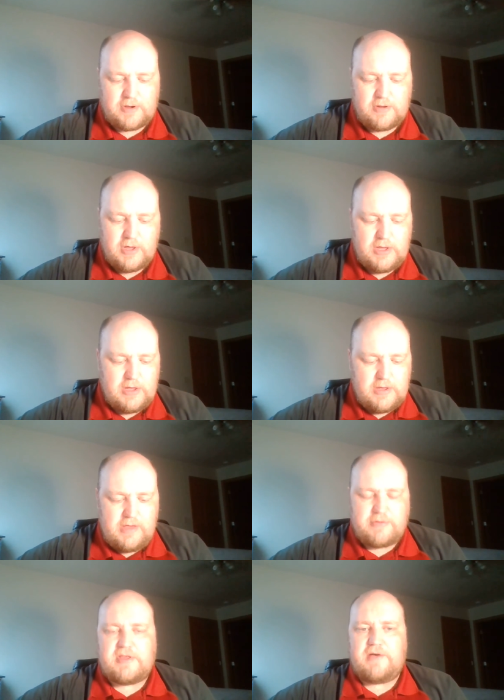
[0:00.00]
But
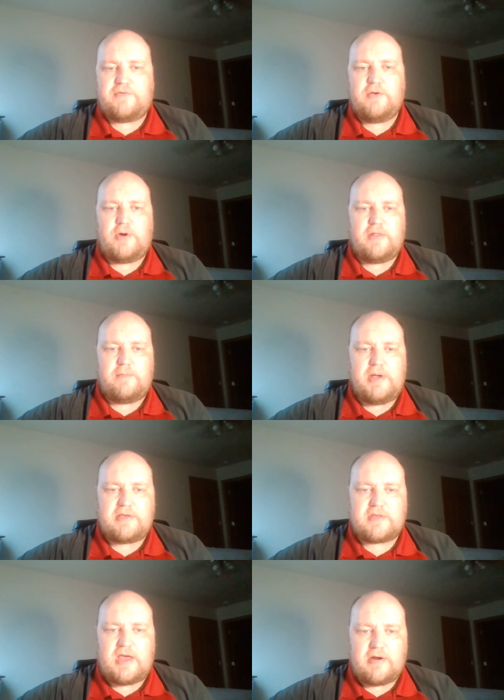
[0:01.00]
he was definitely one of the
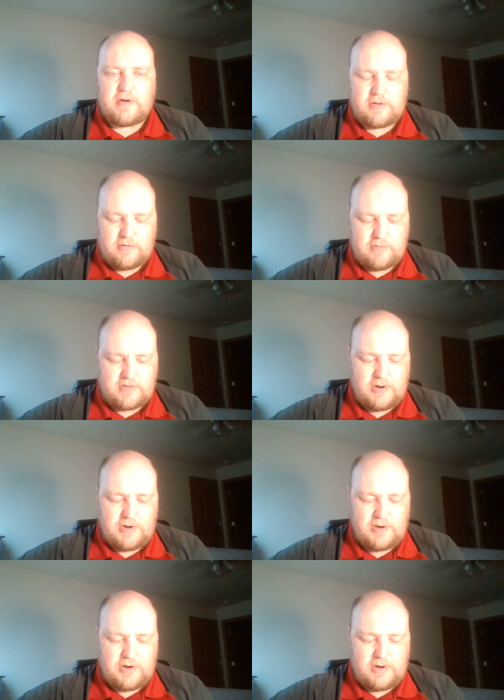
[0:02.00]
best characters